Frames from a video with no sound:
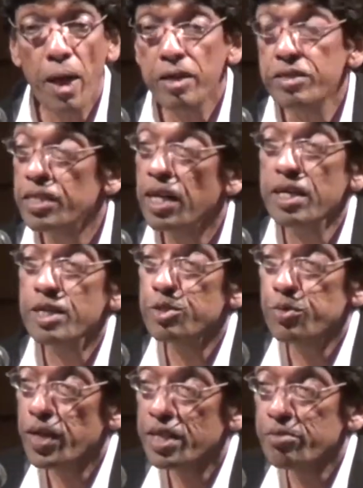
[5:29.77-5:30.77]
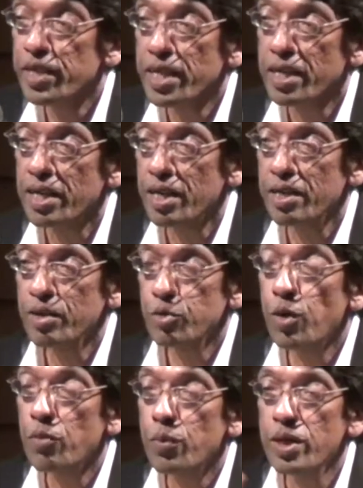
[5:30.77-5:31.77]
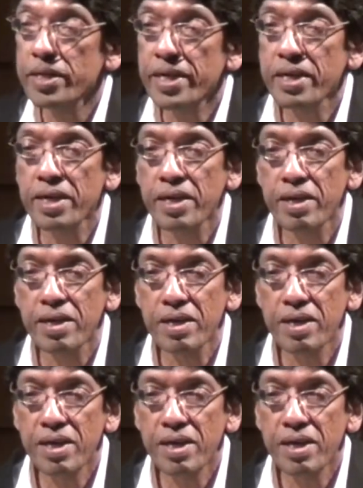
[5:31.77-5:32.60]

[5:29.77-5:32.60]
Sri Lankans who are living here, who are working here.